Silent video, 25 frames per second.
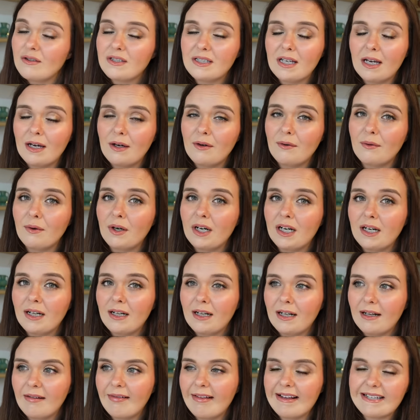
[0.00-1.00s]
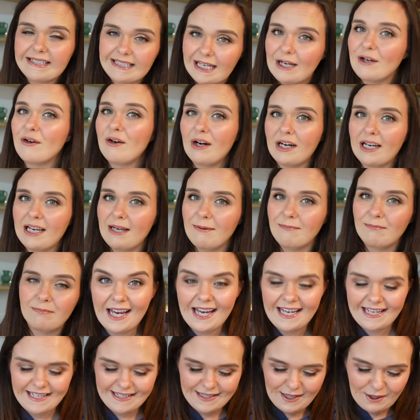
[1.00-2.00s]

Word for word: So let's get cracking. Okay,